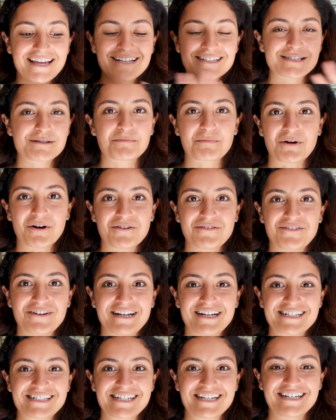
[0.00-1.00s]
It's
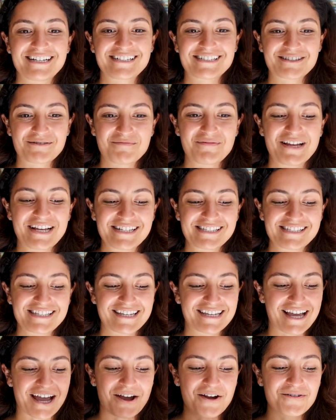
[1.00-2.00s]
perfect, it is
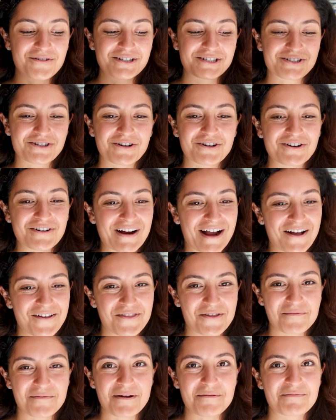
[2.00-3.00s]
amazing. I always joke
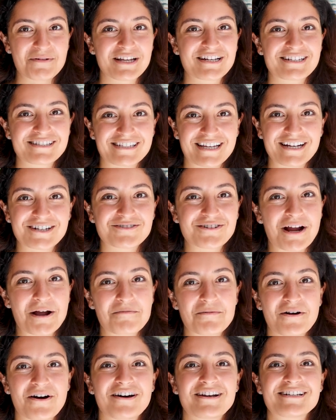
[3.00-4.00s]
around that my Peak Design
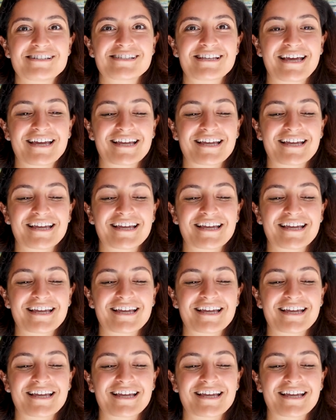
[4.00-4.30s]
tripod is